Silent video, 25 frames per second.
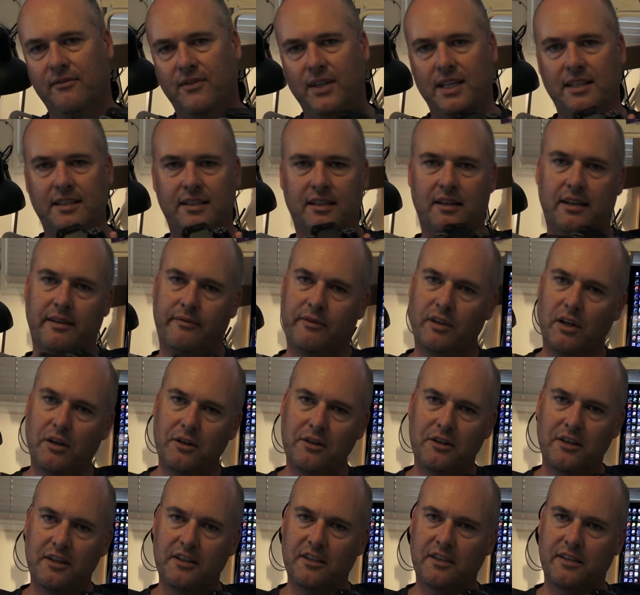things that I've
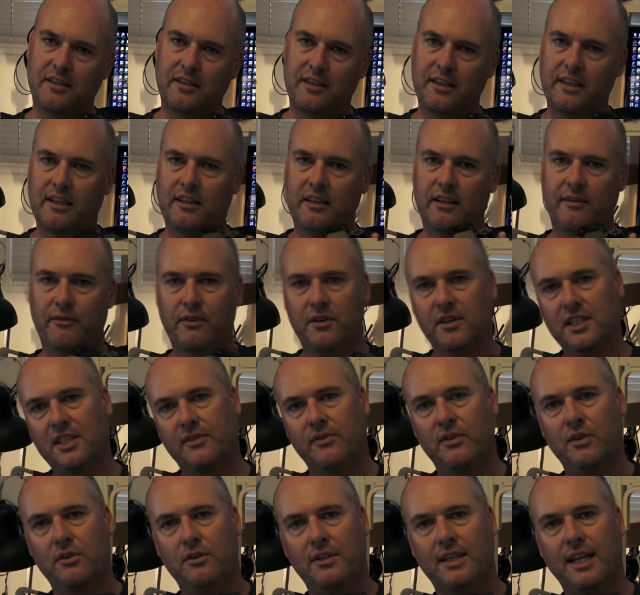noticed in the
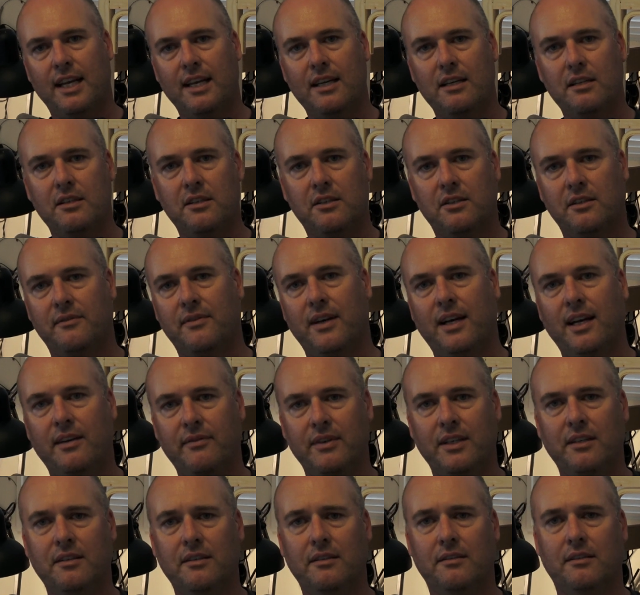first few days of
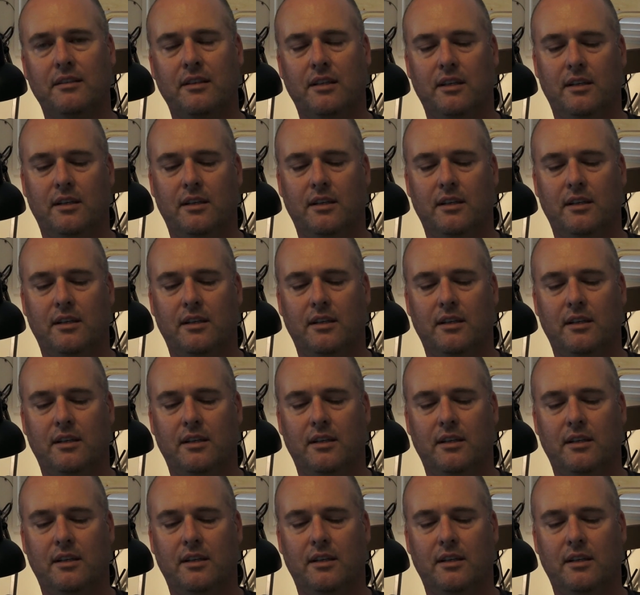having it.